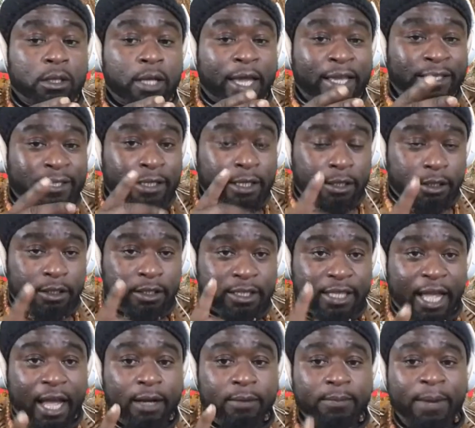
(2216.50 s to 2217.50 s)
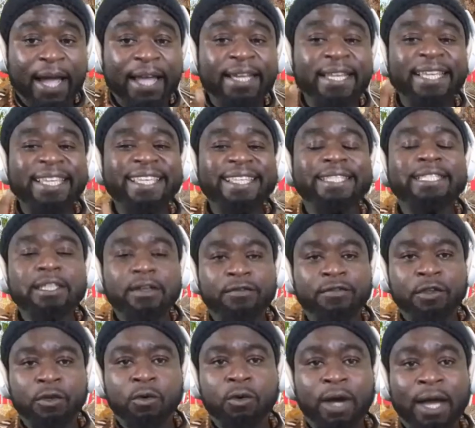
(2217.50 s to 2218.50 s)
I still stand by the
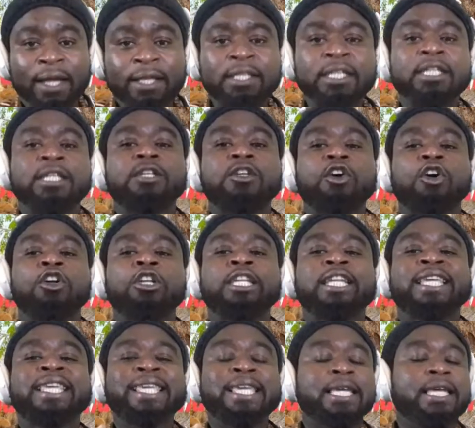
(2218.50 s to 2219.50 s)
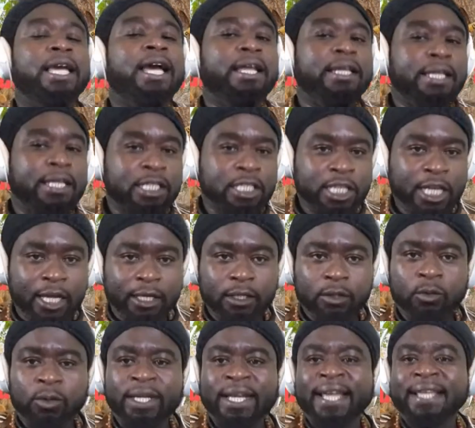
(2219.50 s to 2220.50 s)
interview I did on the Kinganda
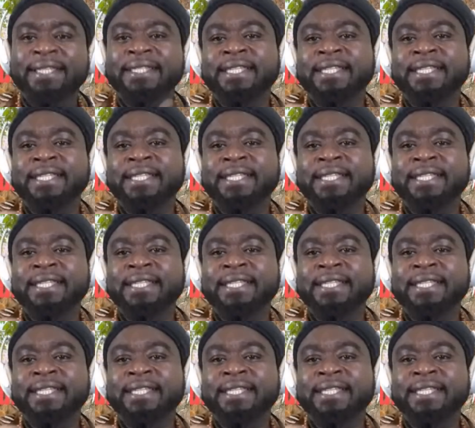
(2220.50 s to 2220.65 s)
channel when I